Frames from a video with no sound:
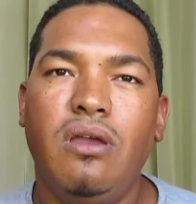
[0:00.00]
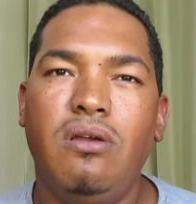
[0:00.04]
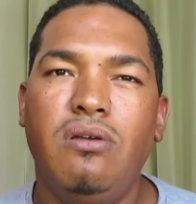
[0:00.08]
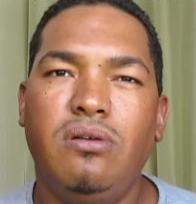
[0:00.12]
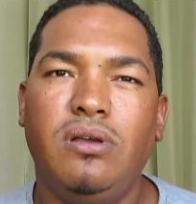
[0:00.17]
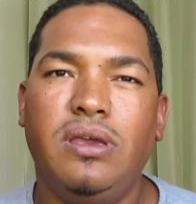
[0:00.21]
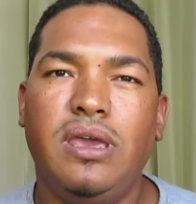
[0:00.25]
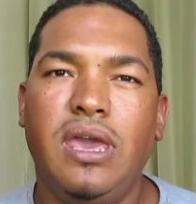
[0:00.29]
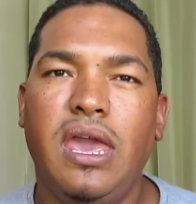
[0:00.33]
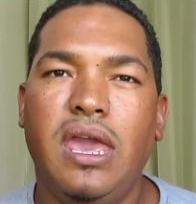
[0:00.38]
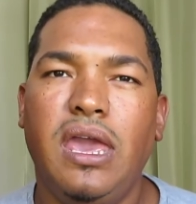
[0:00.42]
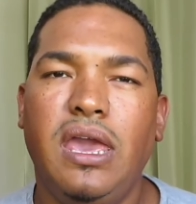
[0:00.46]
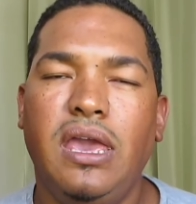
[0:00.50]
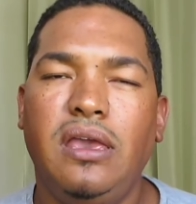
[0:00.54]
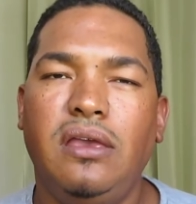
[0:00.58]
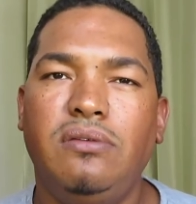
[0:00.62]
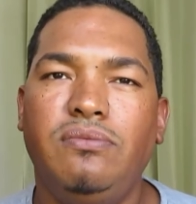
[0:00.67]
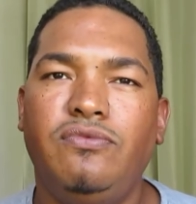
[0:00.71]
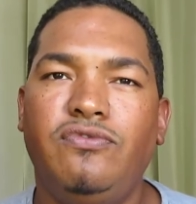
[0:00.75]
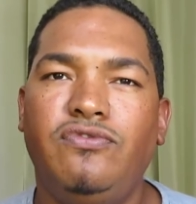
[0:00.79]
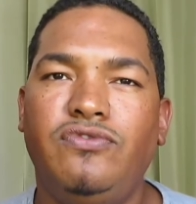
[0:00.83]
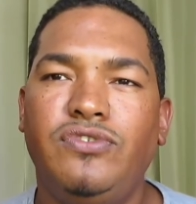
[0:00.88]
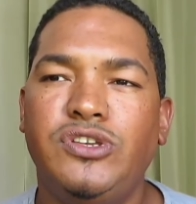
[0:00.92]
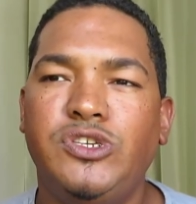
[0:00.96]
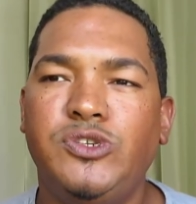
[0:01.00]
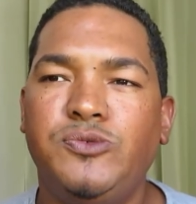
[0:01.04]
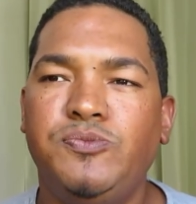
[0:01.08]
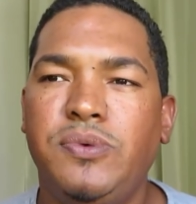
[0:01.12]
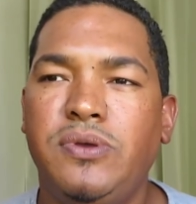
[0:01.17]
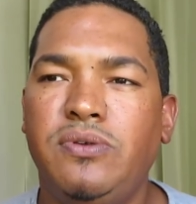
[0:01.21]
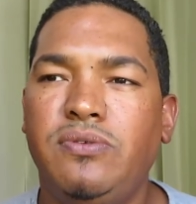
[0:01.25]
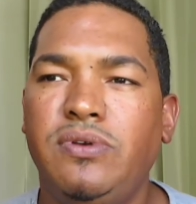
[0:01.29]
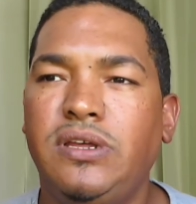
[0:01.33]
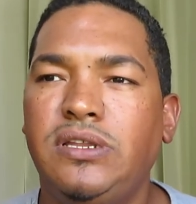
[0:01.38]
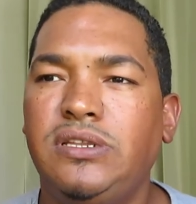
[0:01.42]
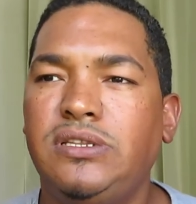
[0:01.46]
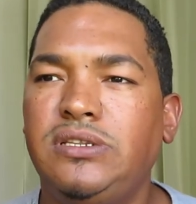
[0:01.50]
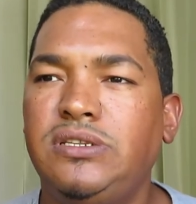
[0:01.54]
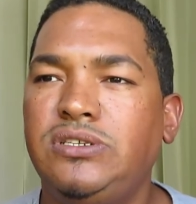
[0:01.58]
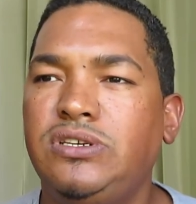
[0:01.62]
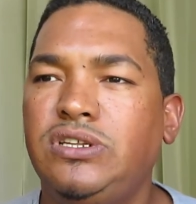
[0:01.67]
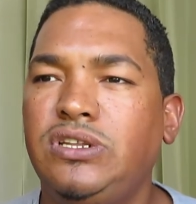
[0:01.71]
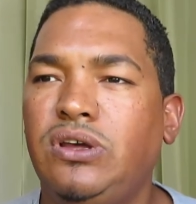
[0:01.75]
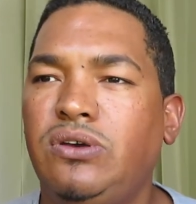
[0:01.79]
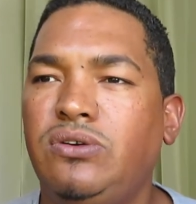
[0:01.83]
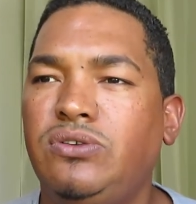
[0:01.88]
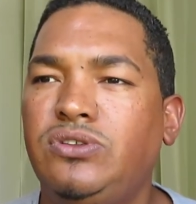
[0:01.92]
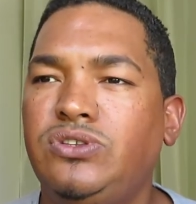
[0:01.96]
Okay, free spirit,
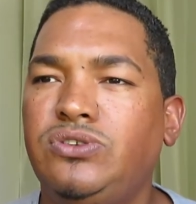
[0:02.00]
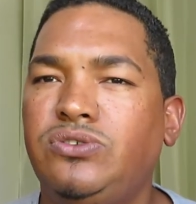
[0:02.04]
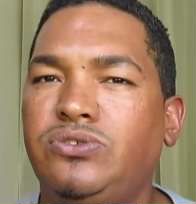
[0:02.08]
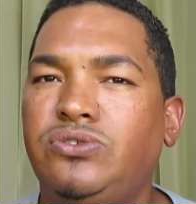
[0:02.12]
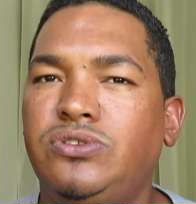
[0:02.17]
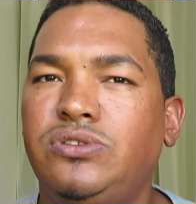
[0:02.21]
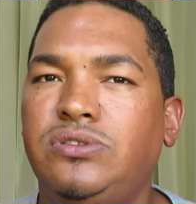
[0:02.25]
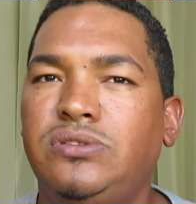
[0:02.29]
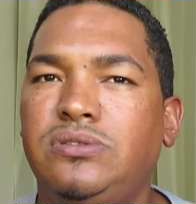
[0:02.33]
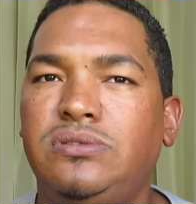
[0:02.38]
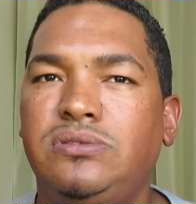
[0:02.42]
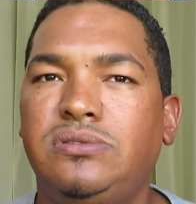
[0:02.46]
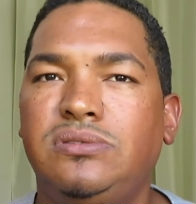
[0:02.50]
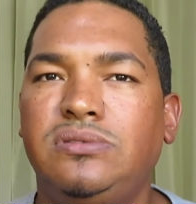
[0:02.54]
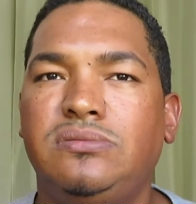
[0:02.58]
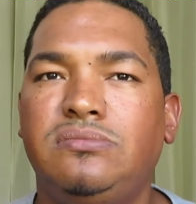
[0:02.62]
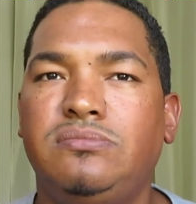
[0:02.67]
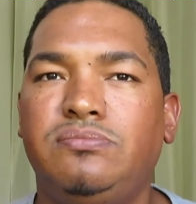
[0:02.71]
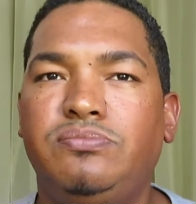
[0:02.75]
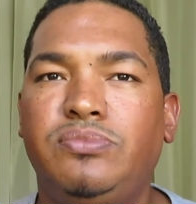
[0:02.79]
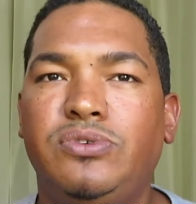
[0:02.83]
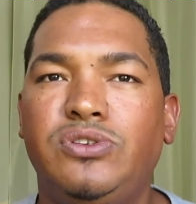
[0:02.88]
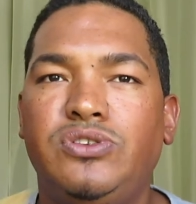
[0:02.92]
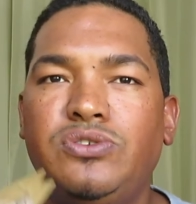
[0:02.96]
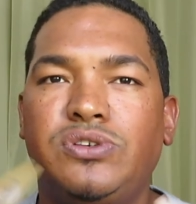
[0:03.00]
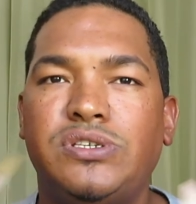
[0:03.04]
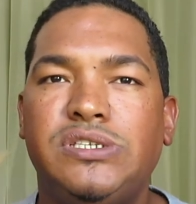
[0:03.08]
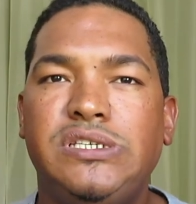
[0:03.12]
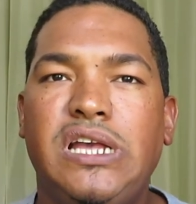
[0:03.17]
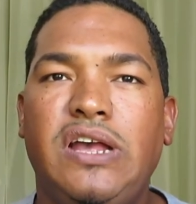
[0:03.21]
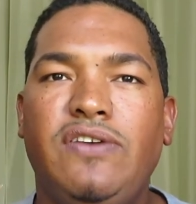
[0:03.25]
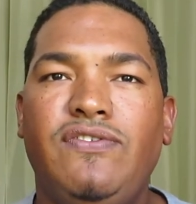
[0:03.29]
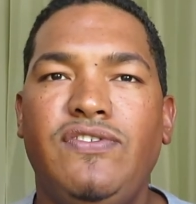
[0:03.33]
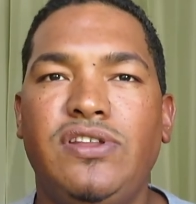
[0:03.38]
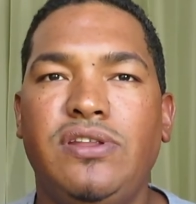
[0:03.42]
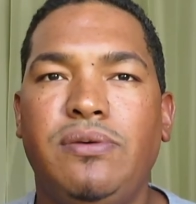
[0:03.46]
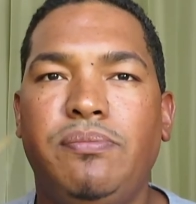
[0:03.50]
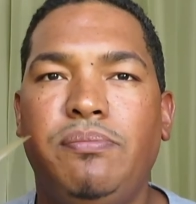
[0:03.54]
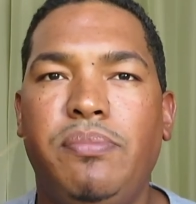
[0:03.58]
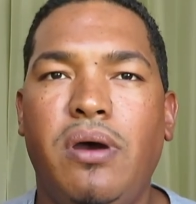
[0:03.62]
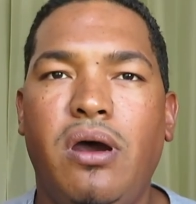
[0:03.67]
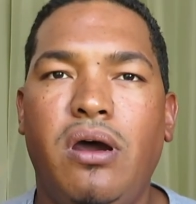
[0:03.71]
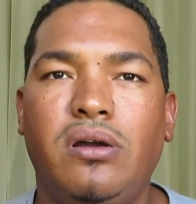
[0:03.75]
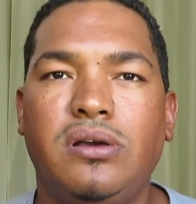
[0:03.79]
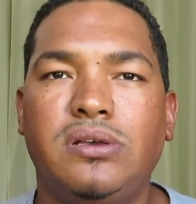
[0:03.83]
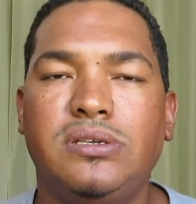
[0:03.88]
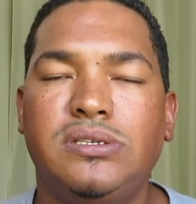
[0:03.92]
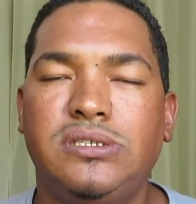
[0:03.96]
you know, don't put yourself in a
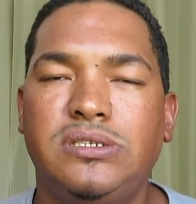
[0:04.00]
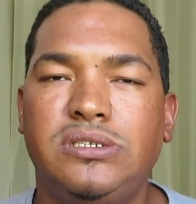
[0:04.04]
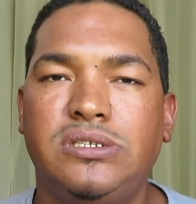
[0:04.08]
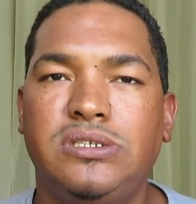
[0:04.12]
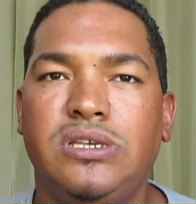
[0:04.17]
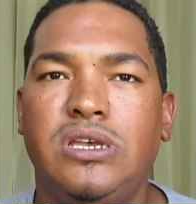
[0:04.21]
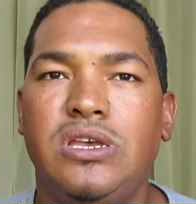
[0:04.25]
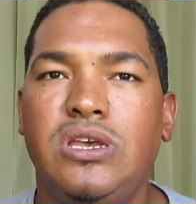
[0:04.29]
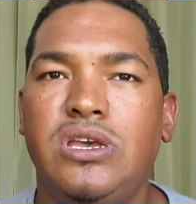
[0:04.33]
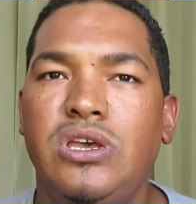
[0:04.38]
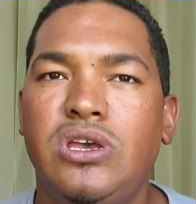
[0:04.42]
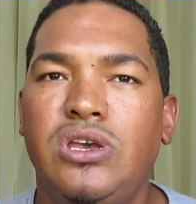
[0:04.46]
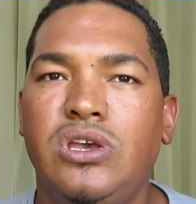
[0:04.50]
box.